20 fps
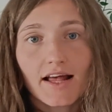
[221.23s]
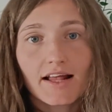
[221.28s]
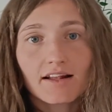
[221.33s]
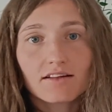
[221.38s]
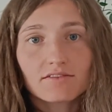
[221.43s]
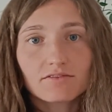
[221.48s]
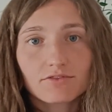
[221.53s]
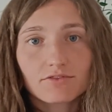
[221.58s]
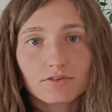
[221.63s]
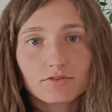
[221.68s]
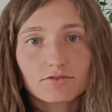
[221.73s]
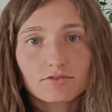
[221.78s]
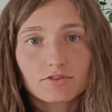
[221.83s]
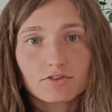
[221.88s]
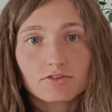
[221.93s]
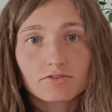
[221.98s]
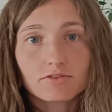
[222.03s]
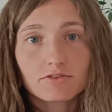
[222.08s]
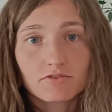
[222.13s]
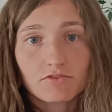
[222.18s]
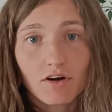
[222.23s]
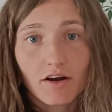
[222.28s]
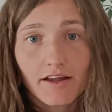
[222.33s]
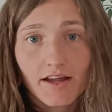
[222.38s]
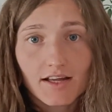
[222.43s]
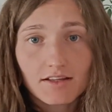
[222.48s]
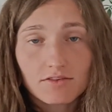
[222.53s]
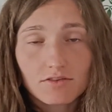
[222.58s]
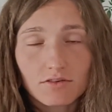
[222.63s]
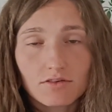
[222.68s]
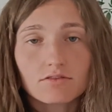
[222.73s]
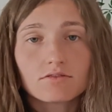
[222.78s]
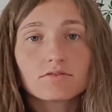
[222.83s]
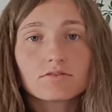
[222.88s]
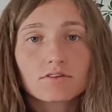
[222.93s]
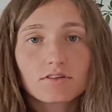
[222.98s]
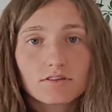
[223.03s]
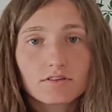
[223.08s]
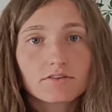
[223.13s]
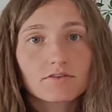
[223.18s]
and
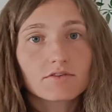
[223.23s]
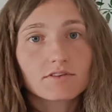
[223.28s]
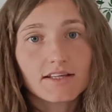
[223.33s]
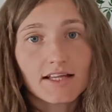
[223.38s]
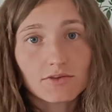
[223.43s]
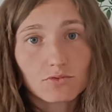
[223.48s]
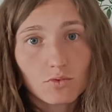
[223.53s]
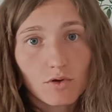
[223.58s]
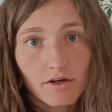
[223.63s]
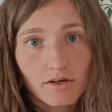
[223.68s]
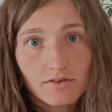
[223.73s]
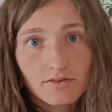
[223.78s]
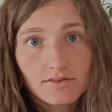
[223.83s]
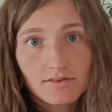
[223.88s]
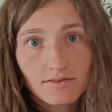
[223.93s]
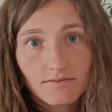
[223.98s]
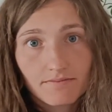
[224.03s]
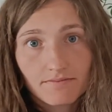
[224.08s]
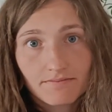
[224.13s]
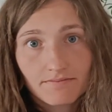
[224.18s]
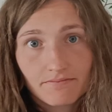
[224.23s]
frontostriatal networks.